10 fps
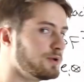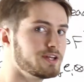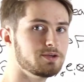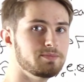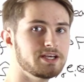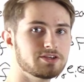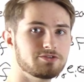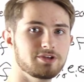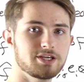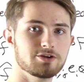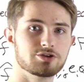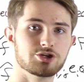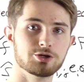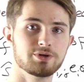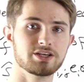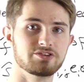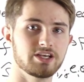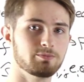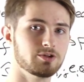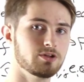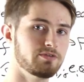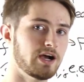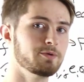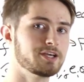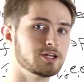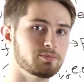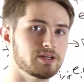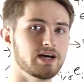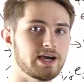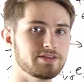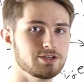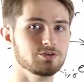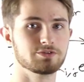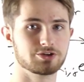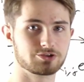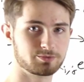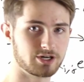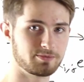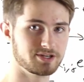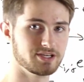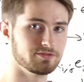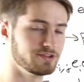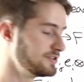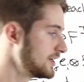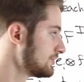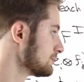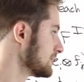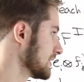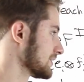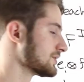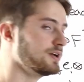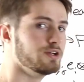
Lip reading: wanted to make this video to show an example of how we can apply the universal property of the tensor product